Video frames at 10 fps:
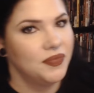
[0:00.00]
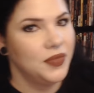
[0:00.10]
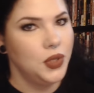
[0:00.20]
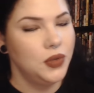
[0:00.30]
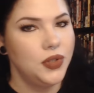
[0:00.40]

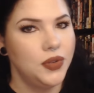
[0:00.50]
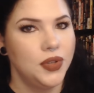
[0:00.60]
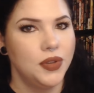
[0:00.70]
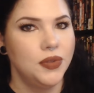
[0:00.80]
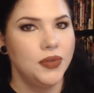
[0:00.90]
you do
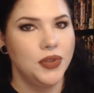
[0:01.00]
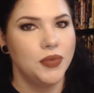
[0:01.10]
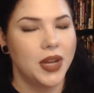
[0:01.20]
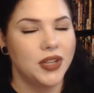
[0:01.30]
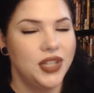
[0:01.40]
you. You
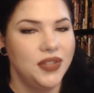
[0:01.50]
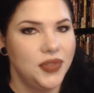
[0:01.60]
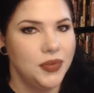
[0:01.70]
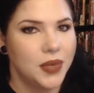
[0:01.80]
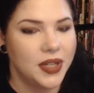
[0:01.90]
watch it if
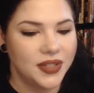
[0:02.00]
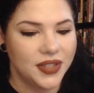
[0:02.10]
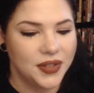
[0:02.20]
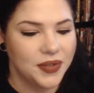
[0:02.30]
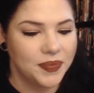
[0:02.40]
you want
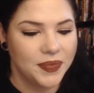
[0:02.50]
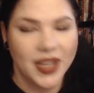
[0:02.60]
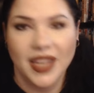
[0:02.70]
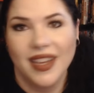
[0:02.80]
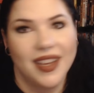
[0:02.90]
to.
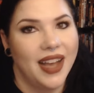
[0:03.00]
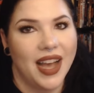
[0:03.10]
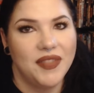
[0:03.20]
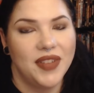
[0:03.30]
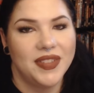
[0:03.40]

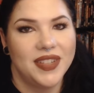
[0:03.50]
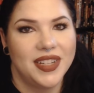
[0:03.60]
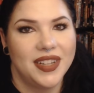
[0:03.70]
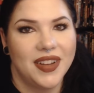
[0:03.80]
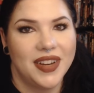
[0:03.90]
I found
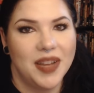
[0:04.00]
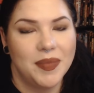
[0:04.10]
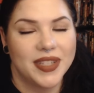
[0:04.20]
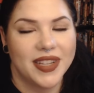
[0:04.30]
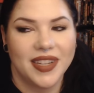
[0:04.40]
it on
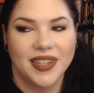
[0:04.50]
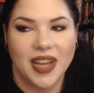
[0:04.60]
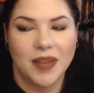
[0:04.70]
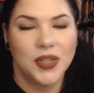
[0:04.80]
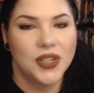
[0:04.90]
Amazon.
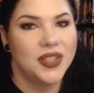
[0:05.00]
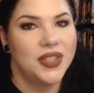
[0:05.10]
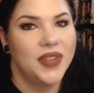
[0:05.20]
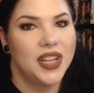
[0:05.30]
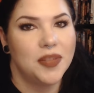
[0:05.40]
I'm sure it's
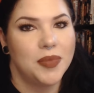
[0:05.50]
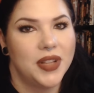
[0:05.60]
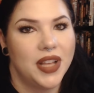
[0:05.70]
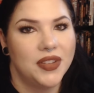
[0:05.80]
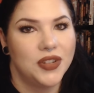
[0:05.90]

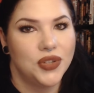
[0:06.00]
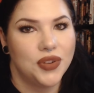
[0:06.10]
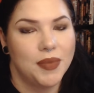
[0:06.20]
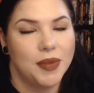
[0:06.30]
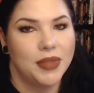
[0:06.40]
available other
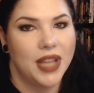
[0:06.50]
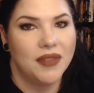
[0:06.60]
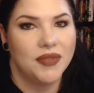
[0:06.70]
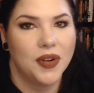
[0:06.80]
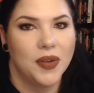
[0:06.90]
streaming
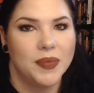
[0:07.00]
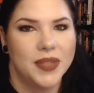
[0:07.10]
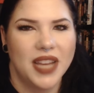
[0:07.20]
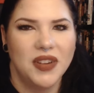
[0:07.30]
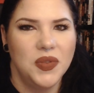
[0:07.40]
platforms.
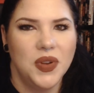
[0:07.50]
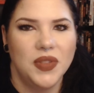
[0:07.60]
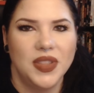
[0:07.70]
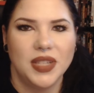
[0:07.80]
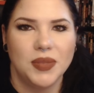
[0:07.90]
I don't know
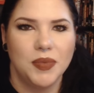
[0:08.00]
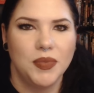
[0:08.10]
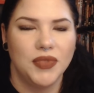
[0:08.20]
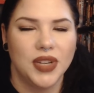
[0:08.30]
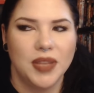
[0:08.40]
that this would
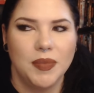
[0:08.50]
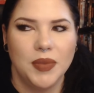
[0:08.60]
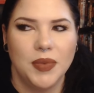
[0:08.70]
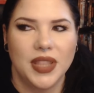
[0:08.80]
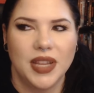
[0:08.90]
really be
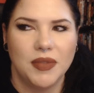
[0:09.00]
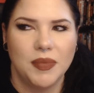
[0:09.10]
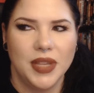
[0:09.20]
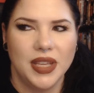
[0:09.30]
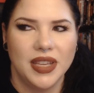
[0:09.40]
one that would
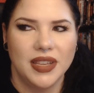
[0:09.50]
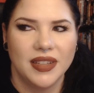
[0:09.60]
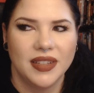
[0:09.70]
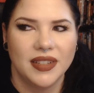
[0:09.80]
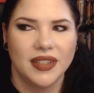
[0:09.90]
be
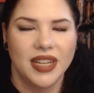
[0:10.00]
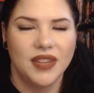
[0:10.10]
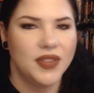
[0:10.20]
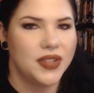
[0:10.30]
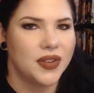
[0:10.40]
in
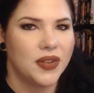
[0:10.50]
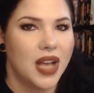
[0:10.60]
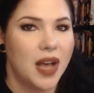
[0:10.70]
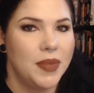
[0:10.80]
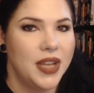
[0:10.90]
physical
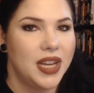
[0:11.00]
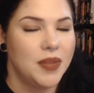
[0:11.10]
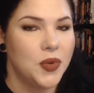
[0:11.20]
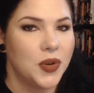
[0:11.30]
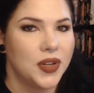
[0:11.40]
copy
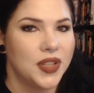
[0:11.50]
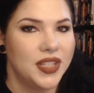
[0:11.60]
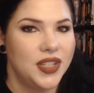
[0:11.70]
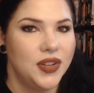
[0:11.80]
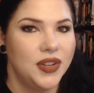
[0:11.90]
anymore
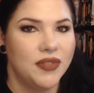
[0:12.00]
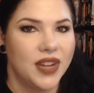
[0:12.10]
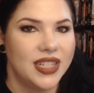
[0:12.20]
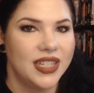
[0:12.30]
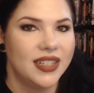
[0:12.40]
unless you could
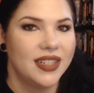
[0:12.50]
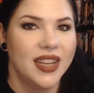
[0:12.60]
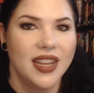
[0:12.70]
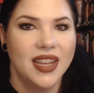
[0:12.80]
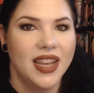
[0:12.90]
find it
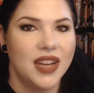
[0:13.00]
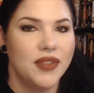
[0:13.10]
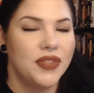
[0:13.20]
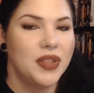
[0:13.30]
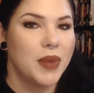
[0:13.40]
at a
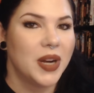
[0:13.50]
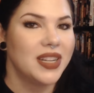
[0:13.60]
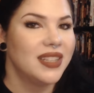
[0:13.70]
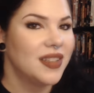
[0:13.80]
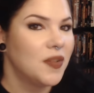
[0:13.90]
flea
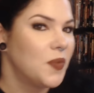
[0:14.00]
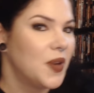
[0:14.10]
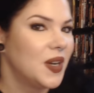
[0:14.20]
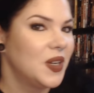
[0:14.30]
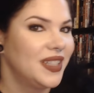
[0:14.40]
market
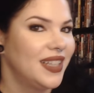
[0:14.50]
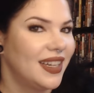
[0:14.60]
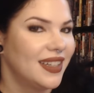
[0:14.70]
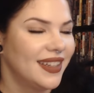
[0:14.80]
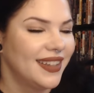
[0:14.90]
somewhere. Good luck.